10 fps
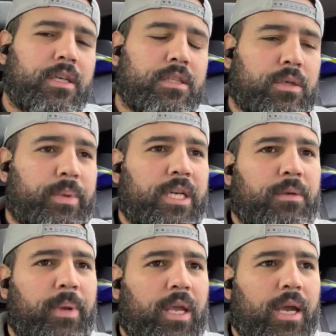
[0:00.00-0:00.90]
So we need
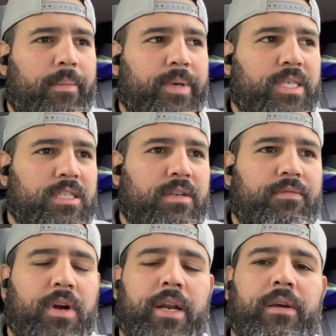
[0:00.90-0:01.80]
to pick it up potentially
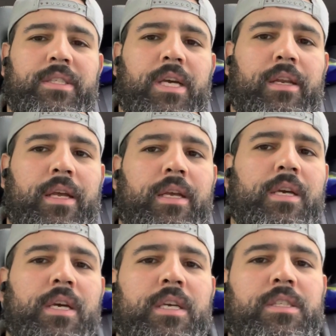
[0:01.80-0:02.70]
Friday or Saturday.
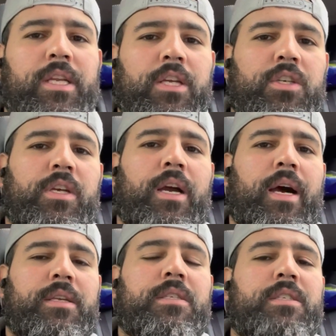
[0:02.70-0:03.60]
Stay tuned,
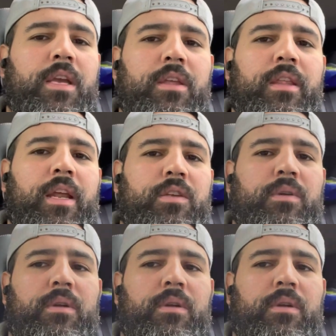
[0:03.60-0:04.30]
guys. See you in the next one.